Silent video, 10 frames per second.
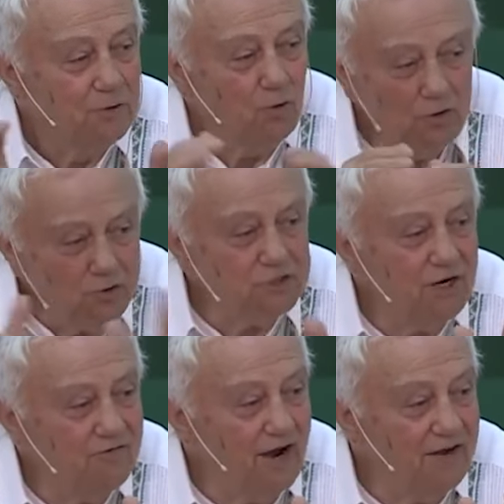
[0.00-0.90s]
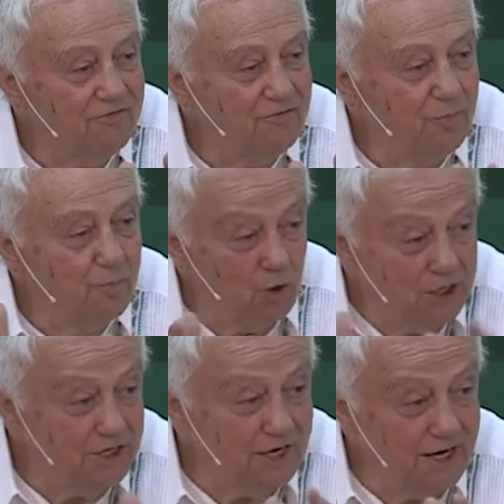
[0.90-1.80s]
will not survive
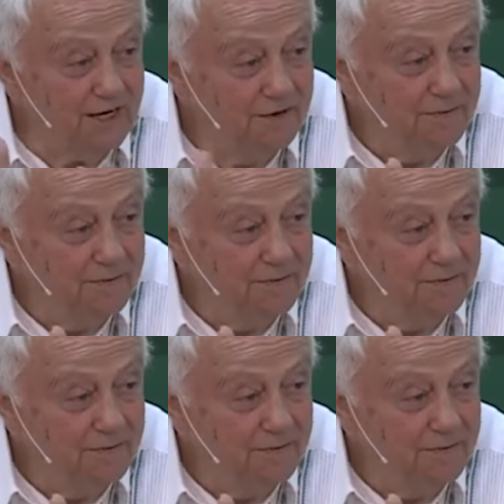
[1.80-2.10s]
politically.